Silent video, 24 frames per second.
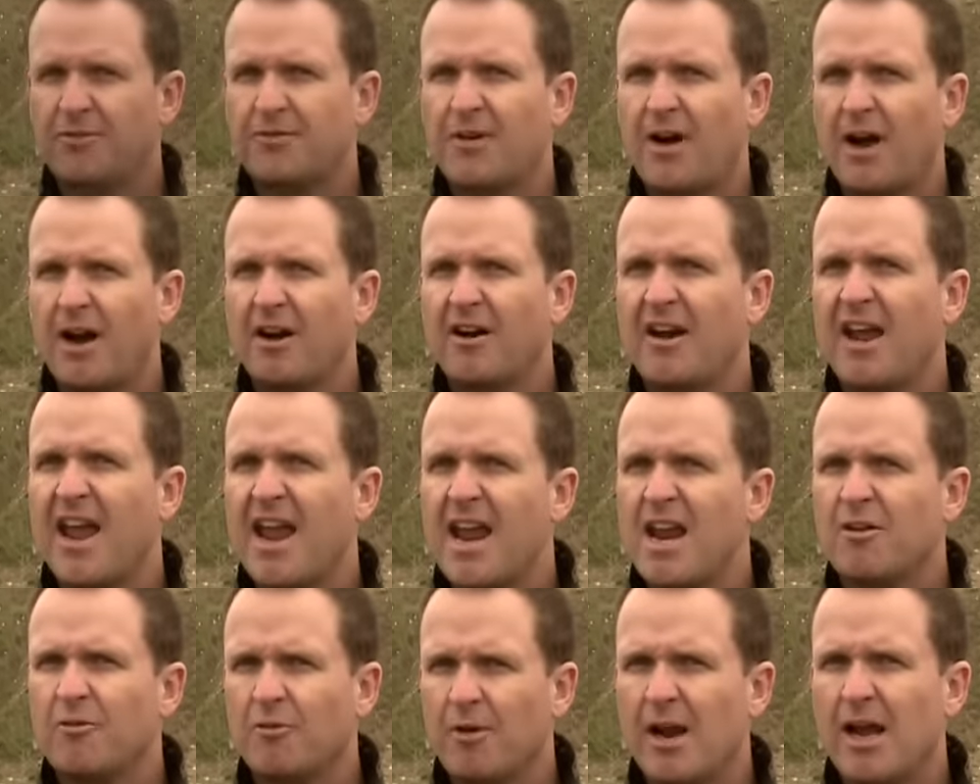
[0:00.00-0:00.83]
to fire
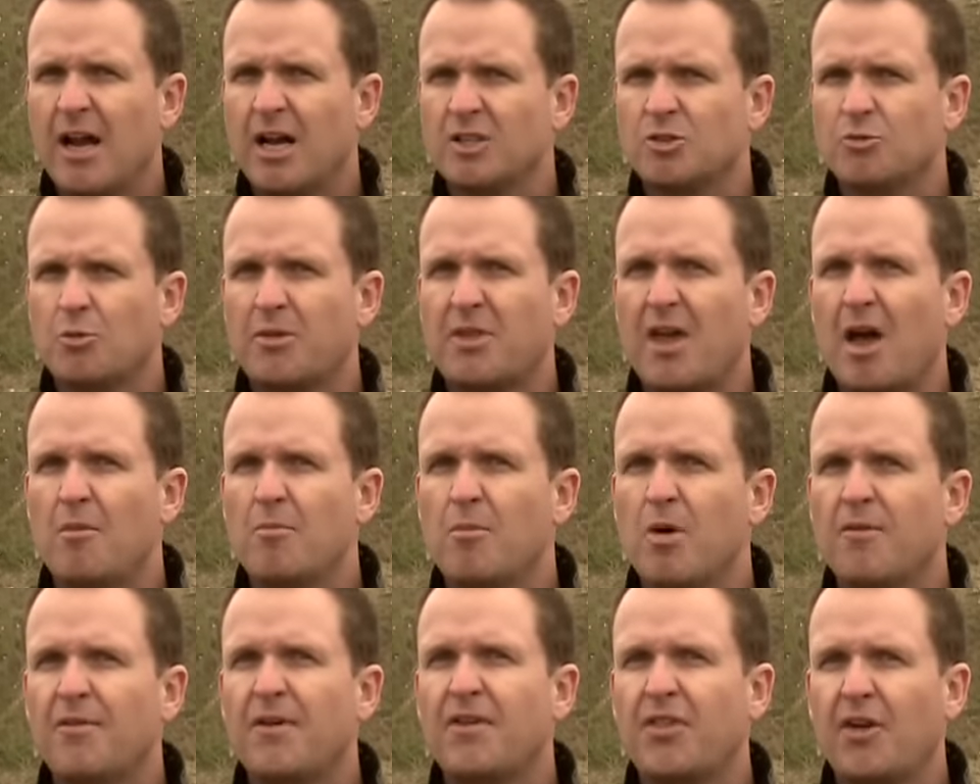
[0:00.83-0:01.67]
eight rounds
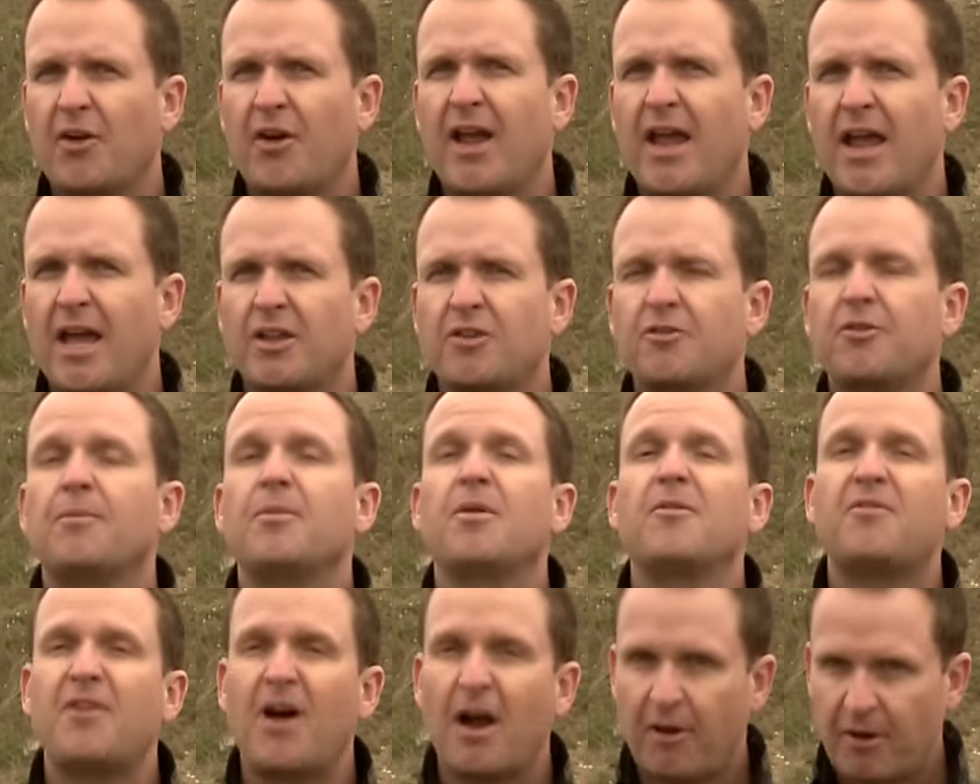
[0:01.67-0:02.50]
without moving their hands
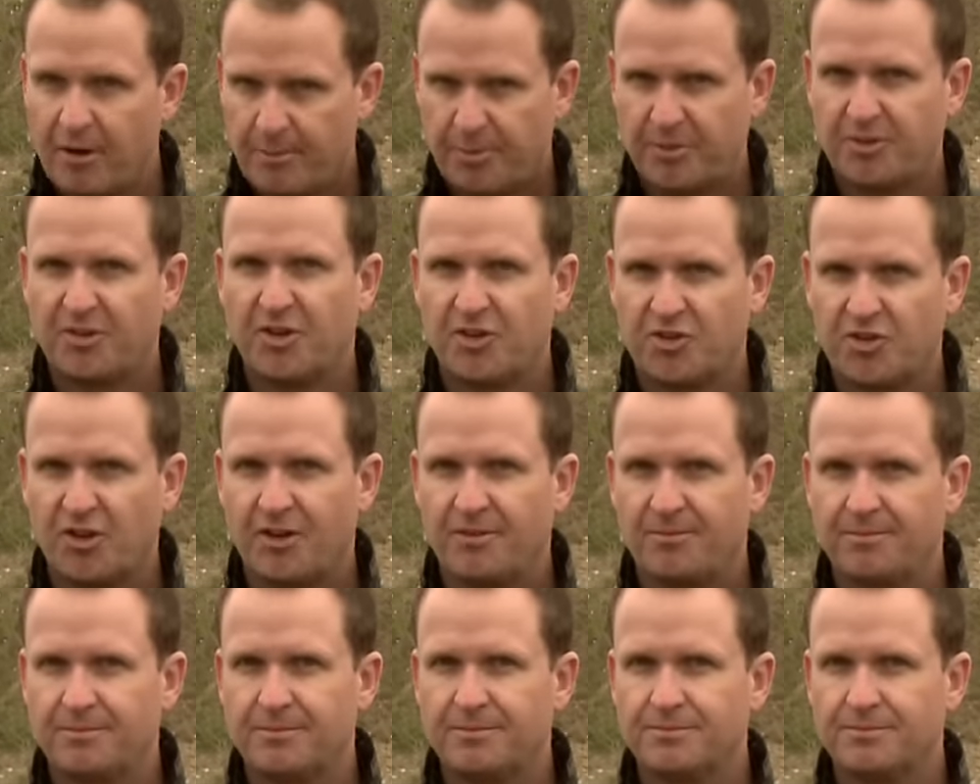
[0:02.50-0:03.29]
from the firing position.